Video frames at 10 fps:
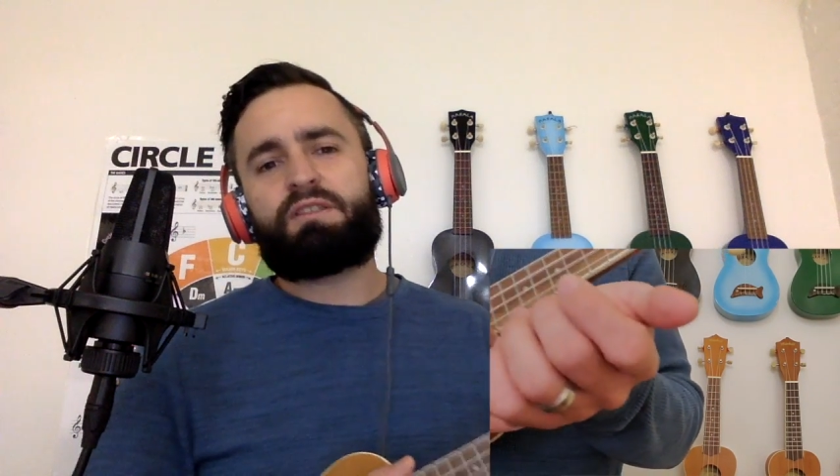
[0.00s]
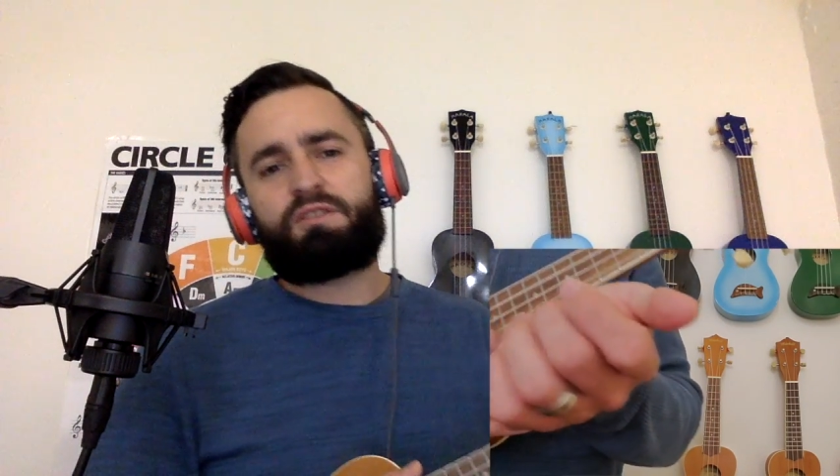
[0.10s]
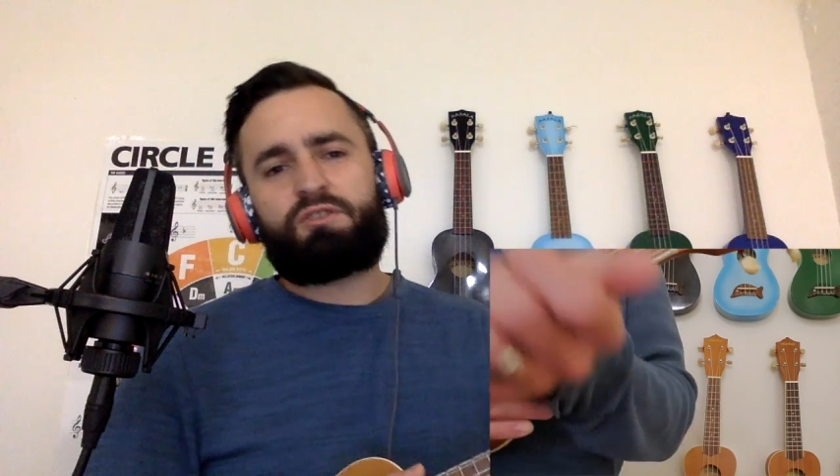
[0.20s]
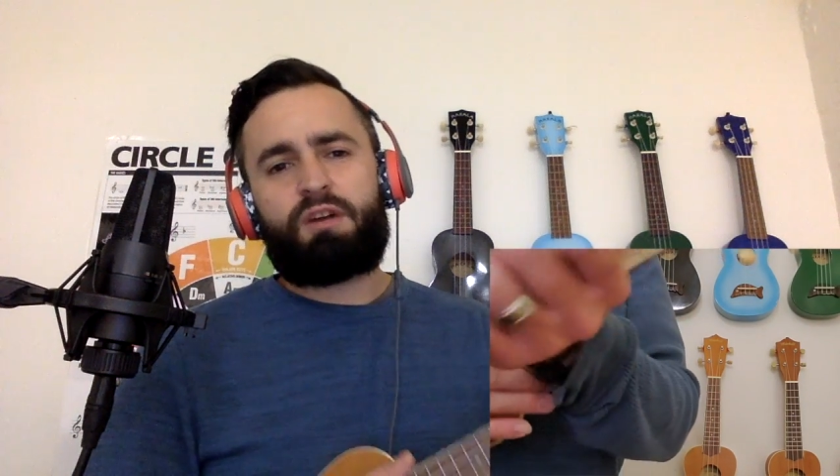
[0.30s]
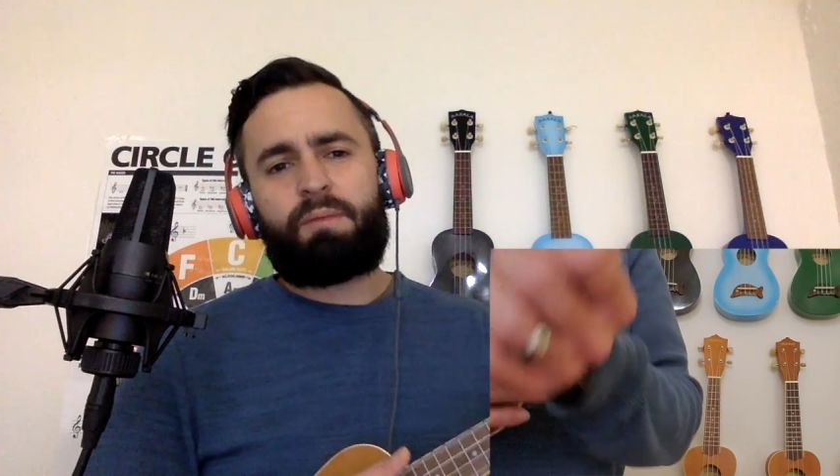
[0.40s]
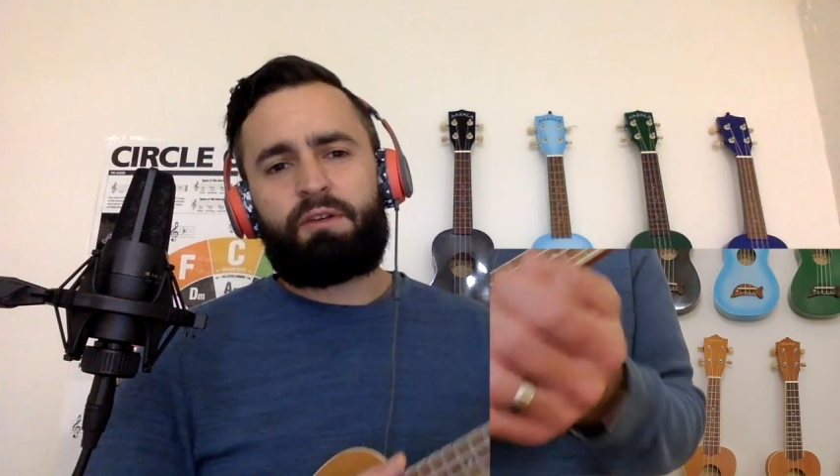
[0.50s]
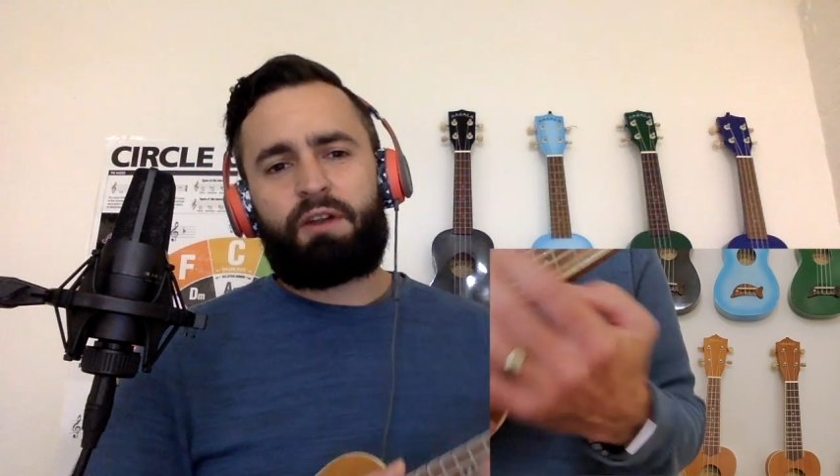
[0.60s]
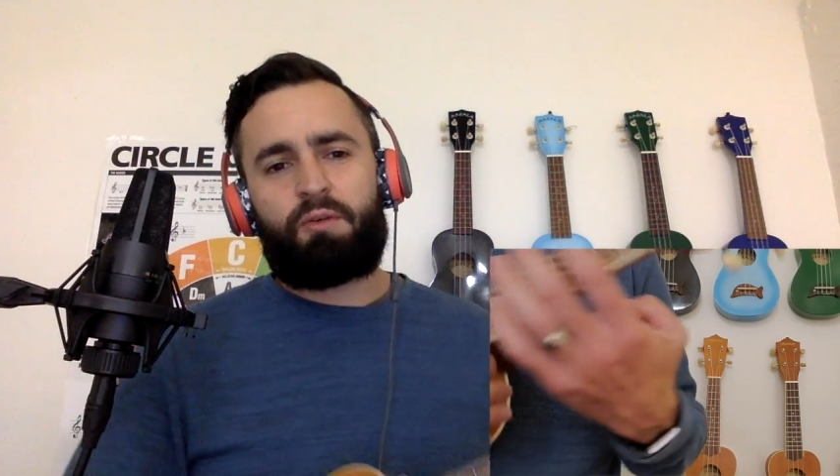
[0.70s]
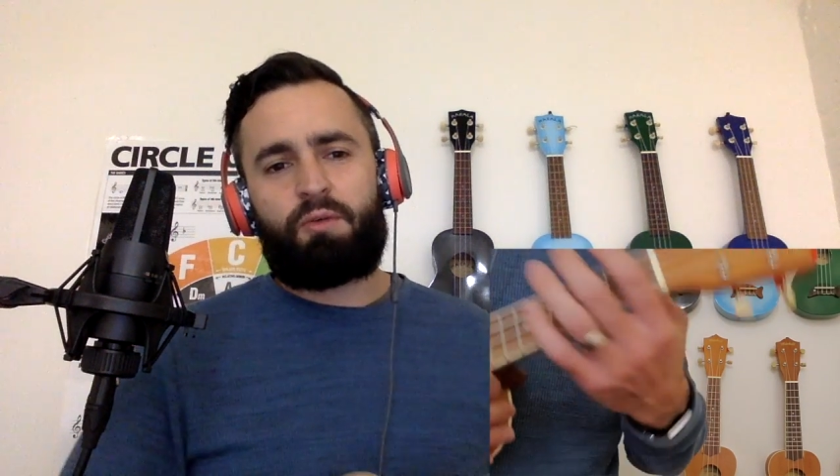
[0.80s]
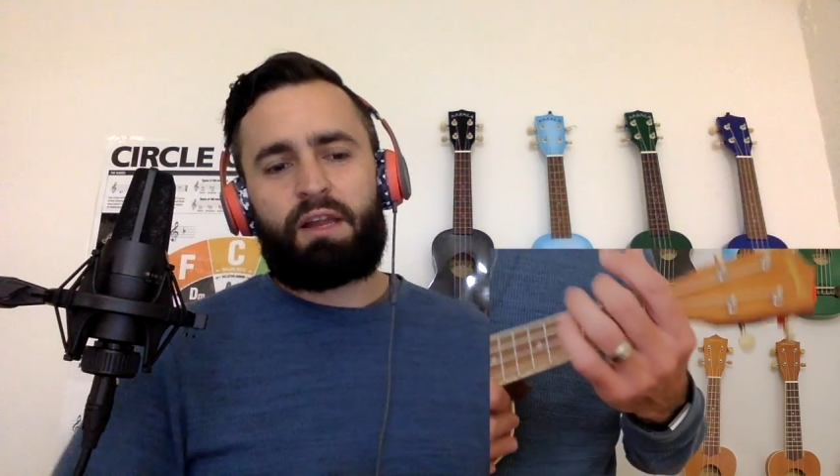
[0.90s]
the strumming
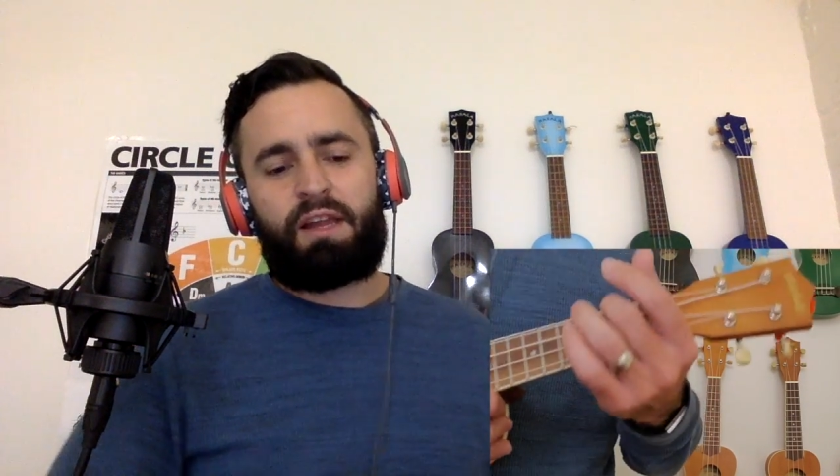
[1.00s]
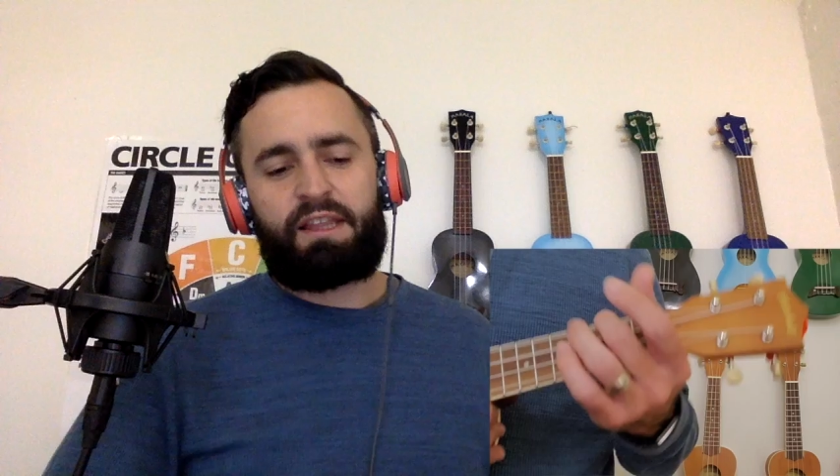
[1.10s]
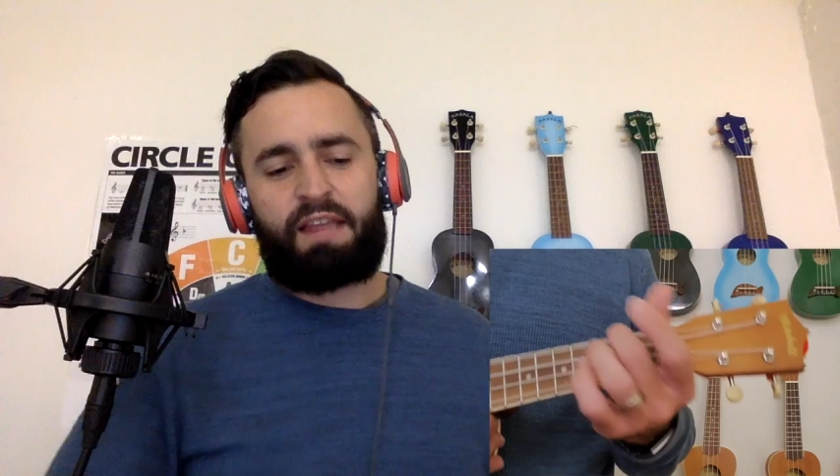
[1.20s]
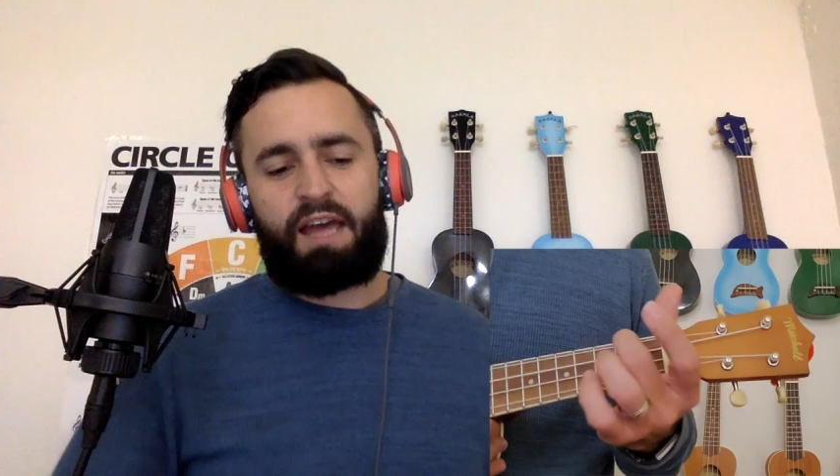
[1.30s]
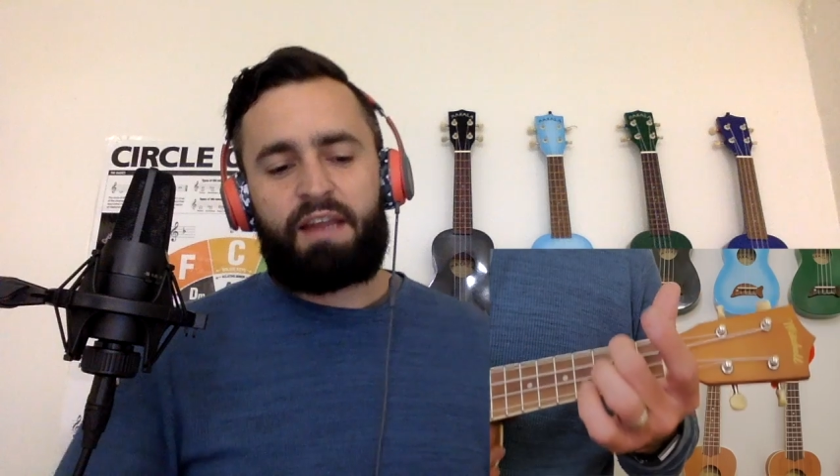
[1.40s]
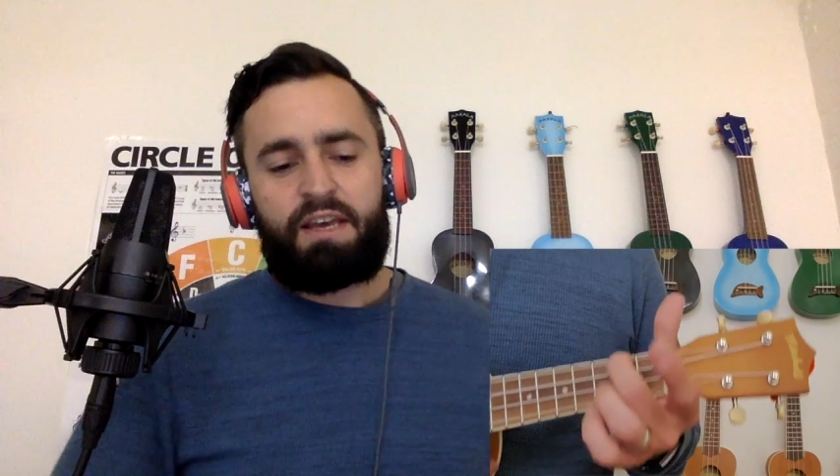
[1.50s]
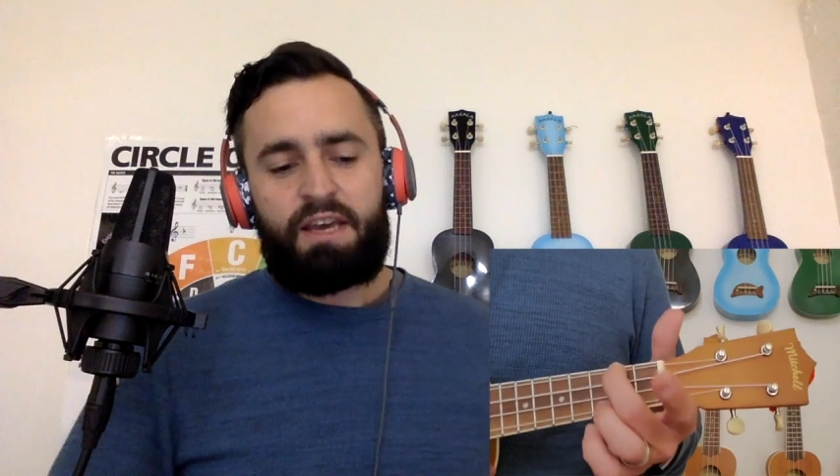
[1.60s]
right away like that,